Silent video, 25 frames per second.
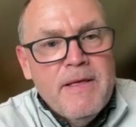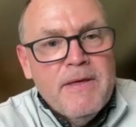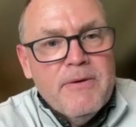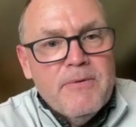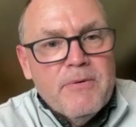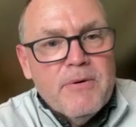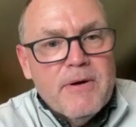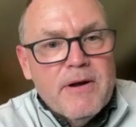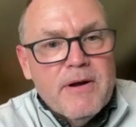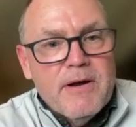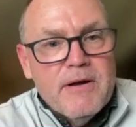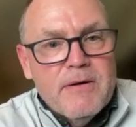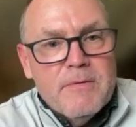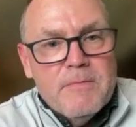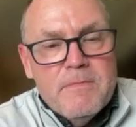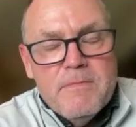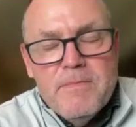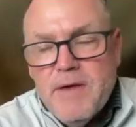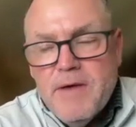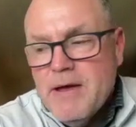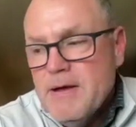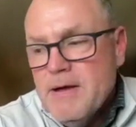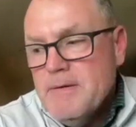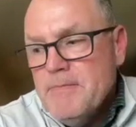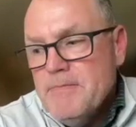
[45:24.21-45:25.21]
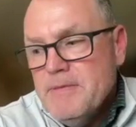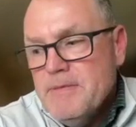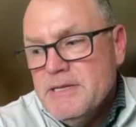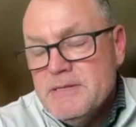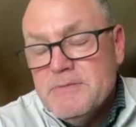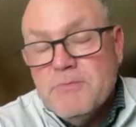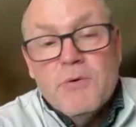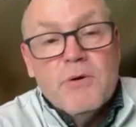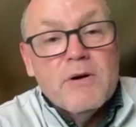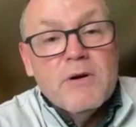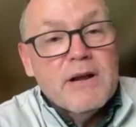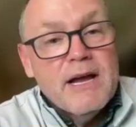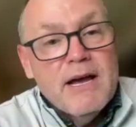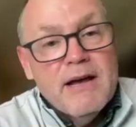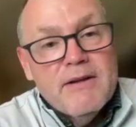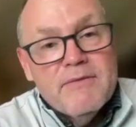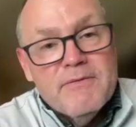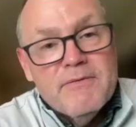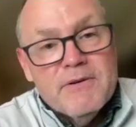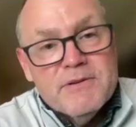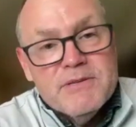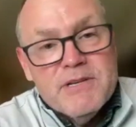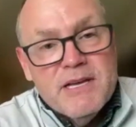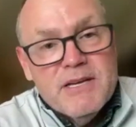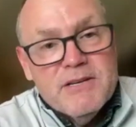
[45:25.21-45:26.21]
where it's more
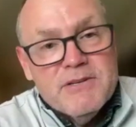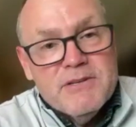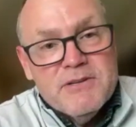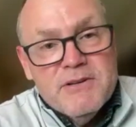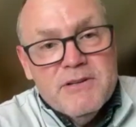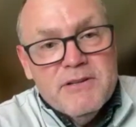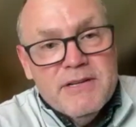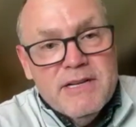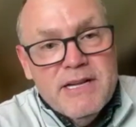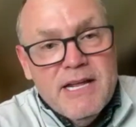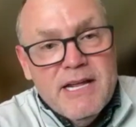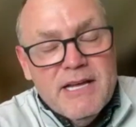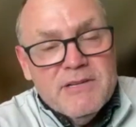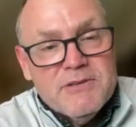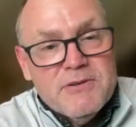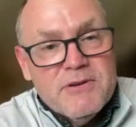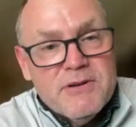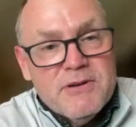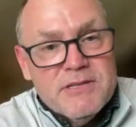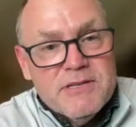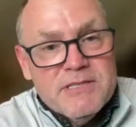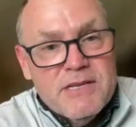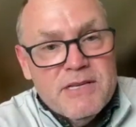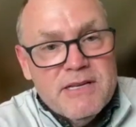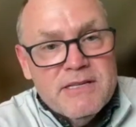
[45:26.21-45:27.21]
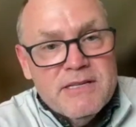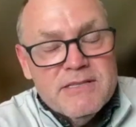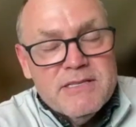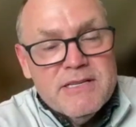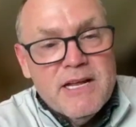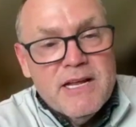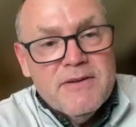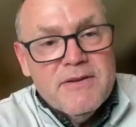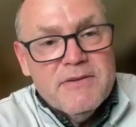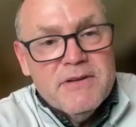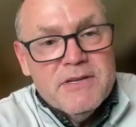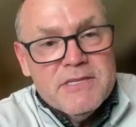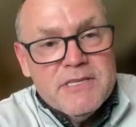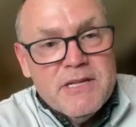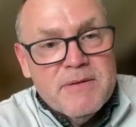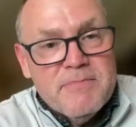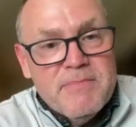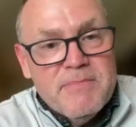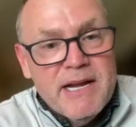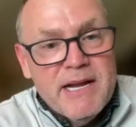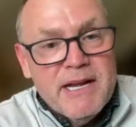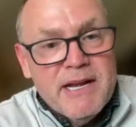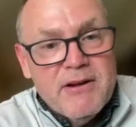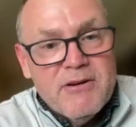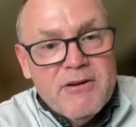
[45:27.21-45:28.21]
conversational in nature instead of just a
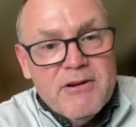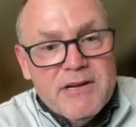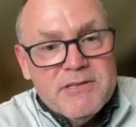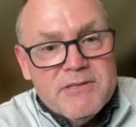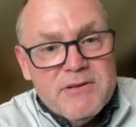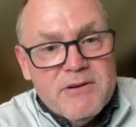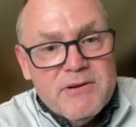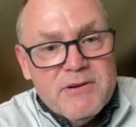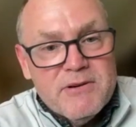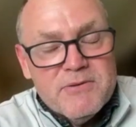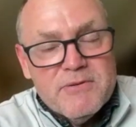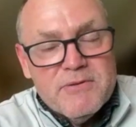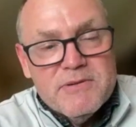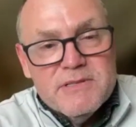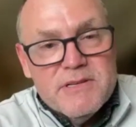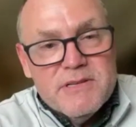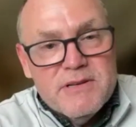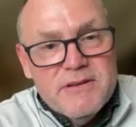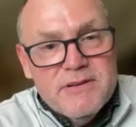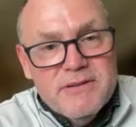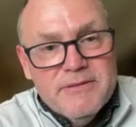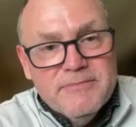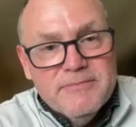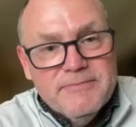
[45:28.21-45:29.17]
binary search result.